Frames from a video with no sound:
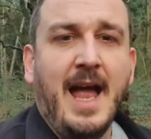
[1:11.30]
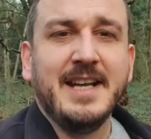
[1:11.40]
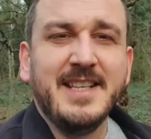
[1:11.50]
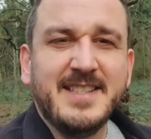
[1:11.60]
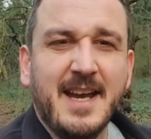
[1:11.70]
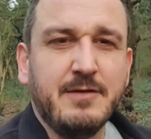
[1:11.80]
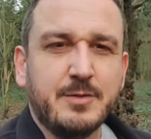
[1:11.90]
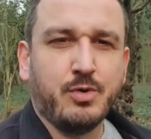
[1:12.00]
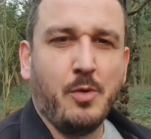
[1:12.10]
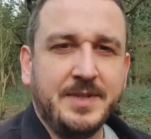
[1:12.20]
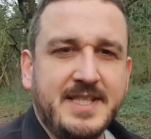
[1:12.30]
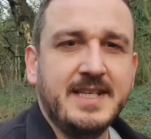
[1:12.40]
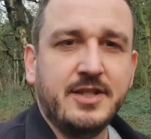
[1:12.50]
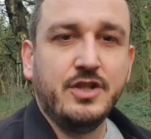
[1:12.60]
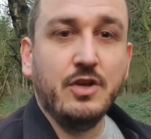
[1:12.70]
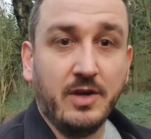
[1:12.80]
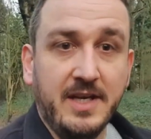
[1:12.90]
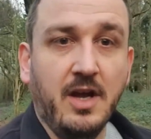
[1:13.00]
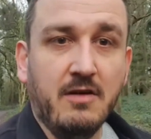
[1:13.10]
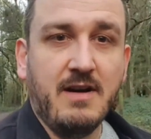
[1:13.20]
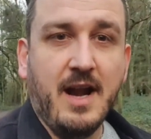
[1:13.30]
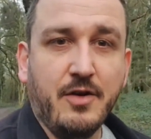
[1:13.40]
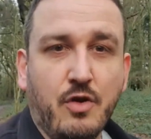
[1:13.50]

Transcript: And your terrace properties, you're looking at around